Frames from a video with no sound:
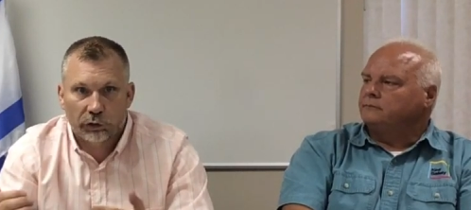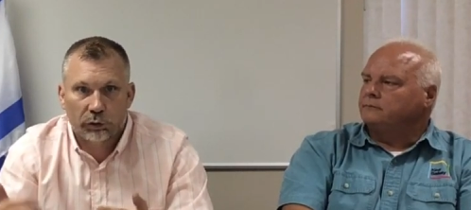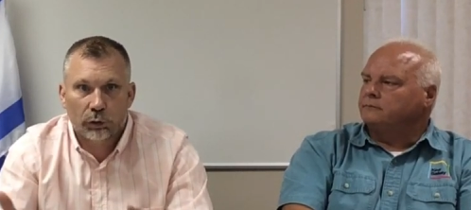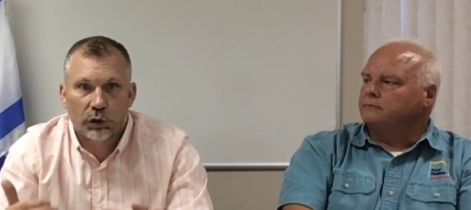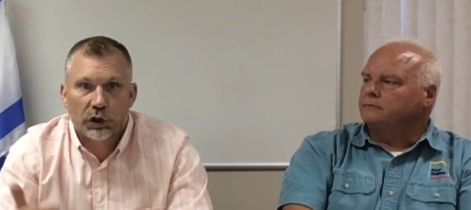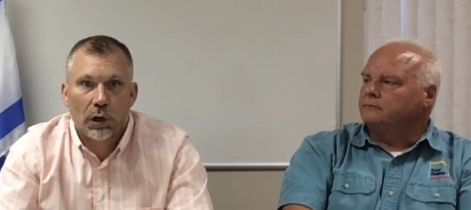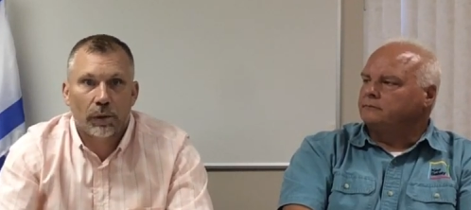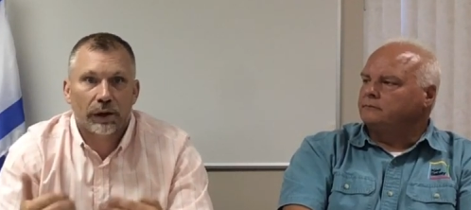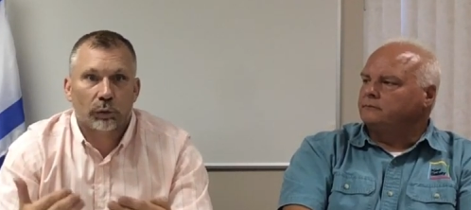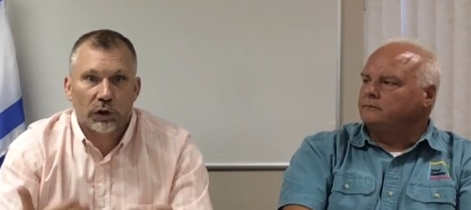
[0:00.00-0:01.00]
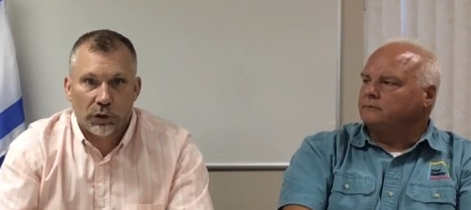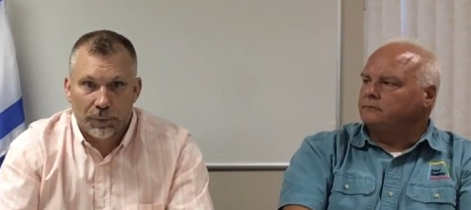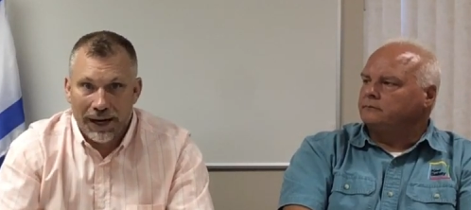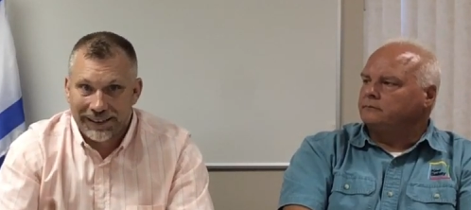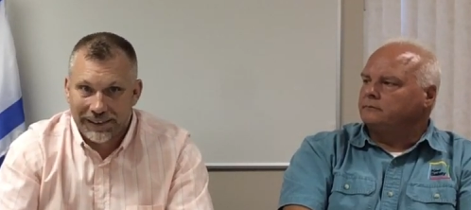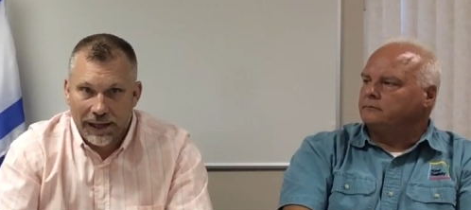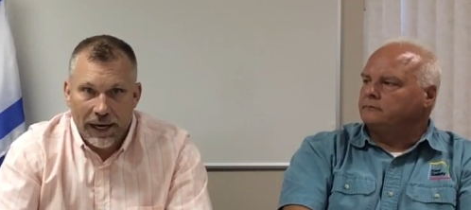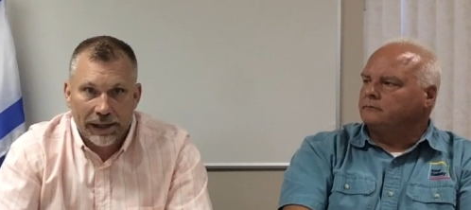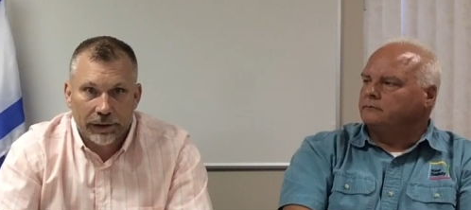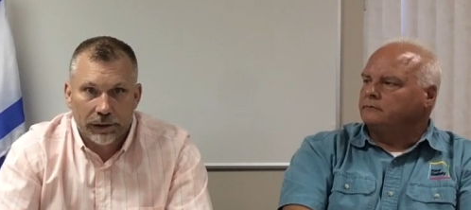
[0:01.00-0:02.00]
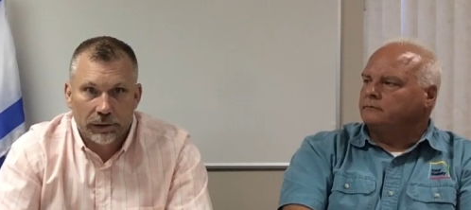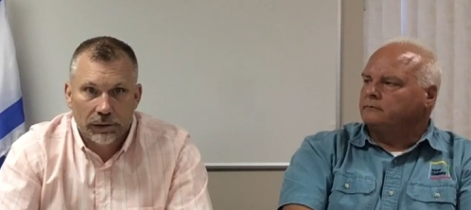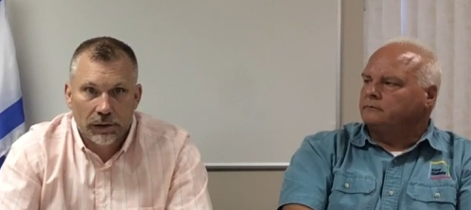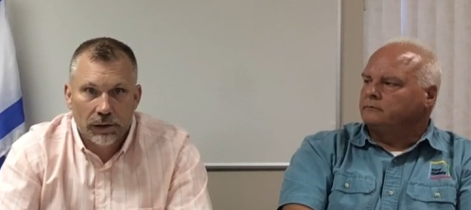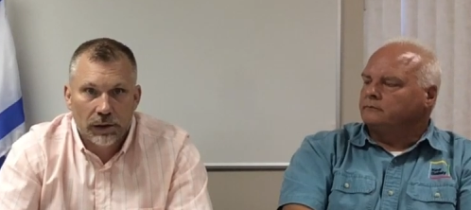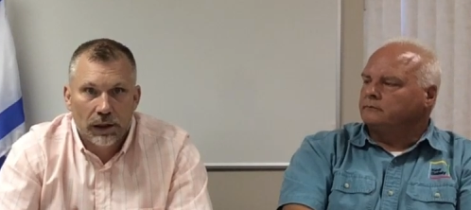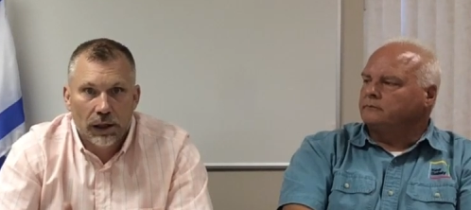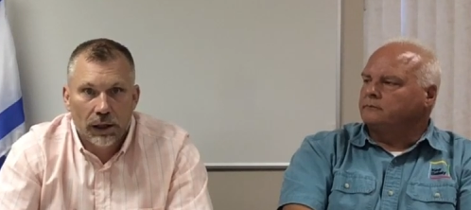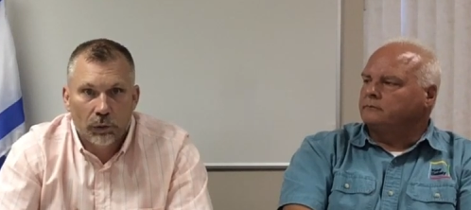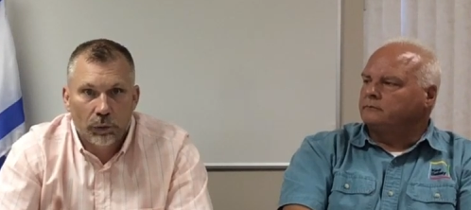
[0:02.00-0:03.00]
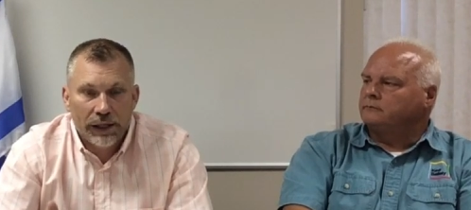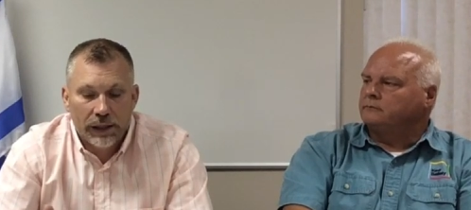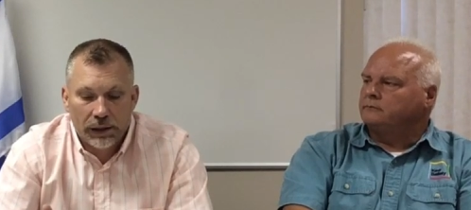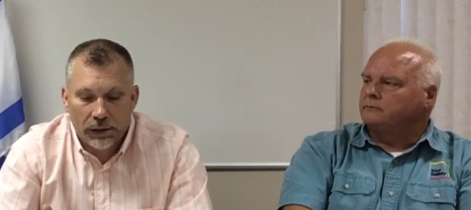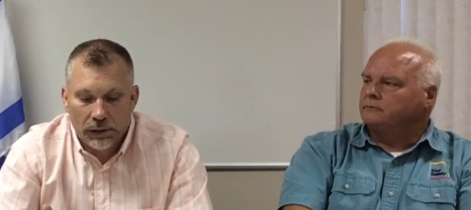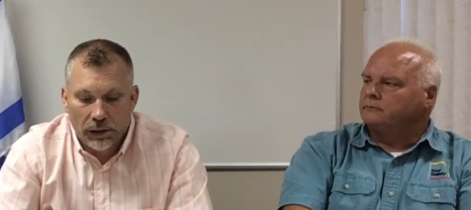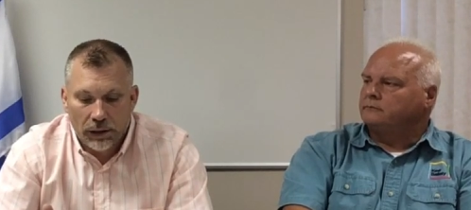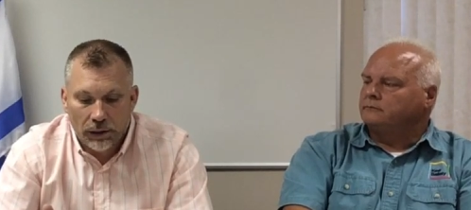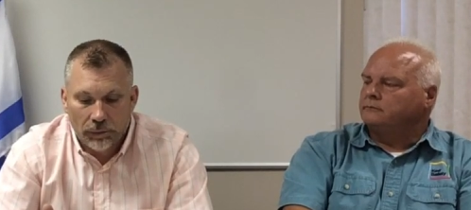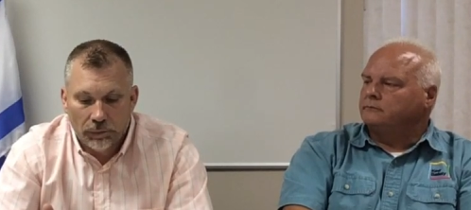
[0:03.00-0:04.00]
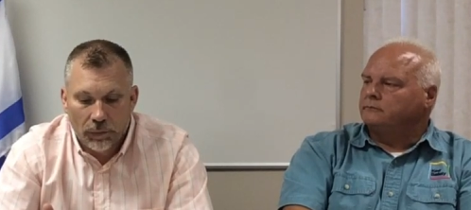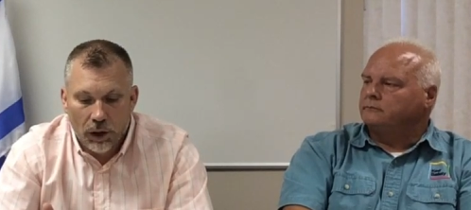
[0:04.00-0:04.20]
Speaker 1: through mm-hmm. showing respect and honor. Mm-hmm. Uh, we can um,